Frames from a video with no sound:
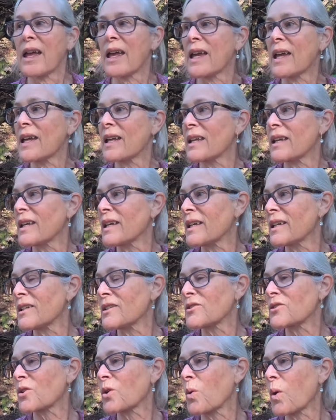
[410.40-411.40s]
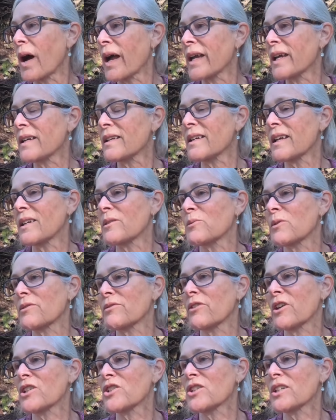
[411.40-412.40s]
It is quiet and
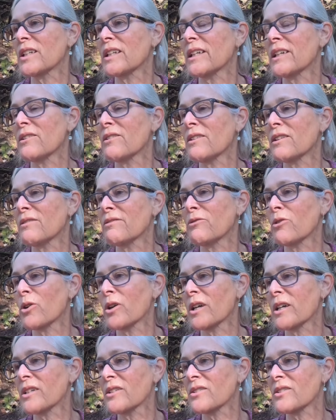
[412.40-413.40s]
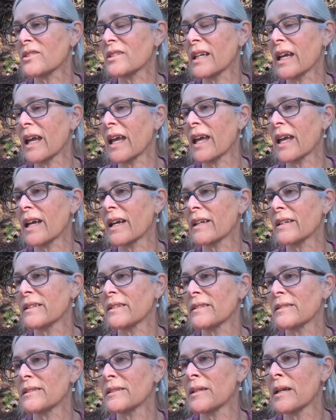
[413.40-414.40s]
refreshing here in the forest,
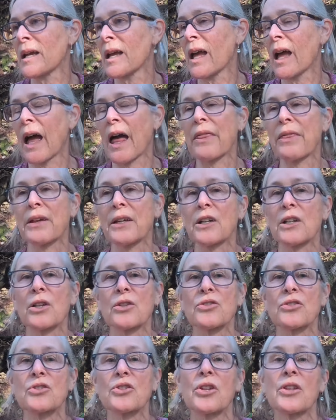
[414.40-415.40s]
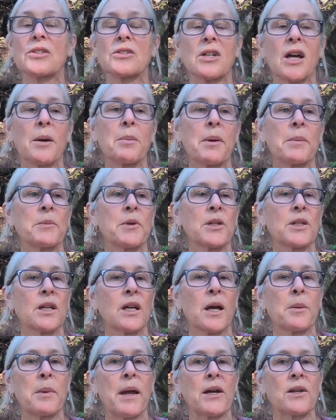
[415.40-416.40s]
and I think closer to the top I'm going to
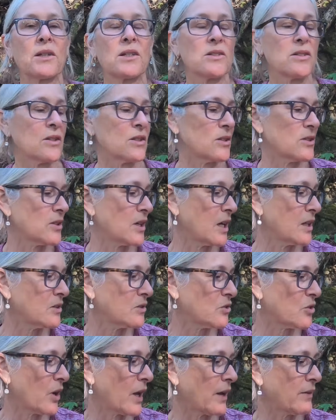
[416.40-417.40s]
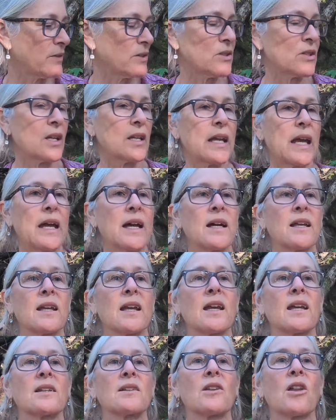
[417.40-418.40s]
come out into the sun, so I have a sun hat
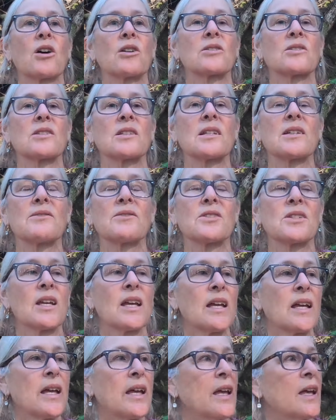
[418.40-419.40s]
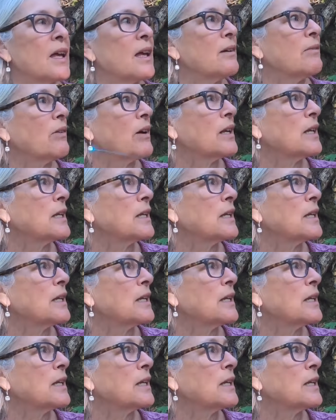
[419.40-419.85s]
and long sleeves if I